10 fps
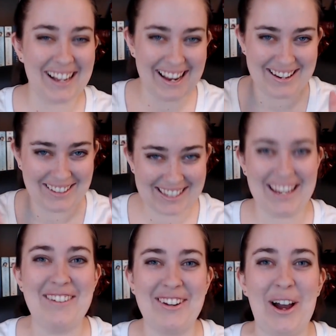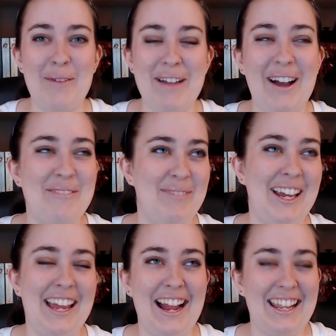I know that's kind of a cop out,
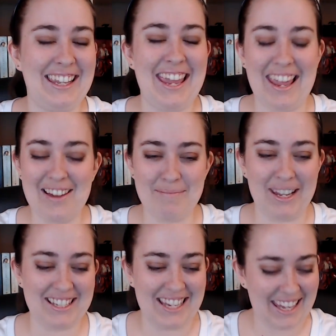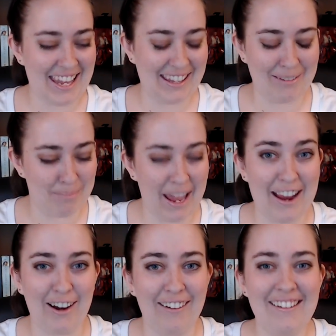but I can't because I can't
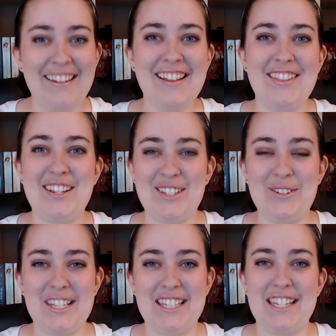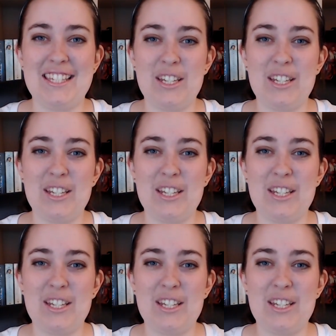compare these two seasons.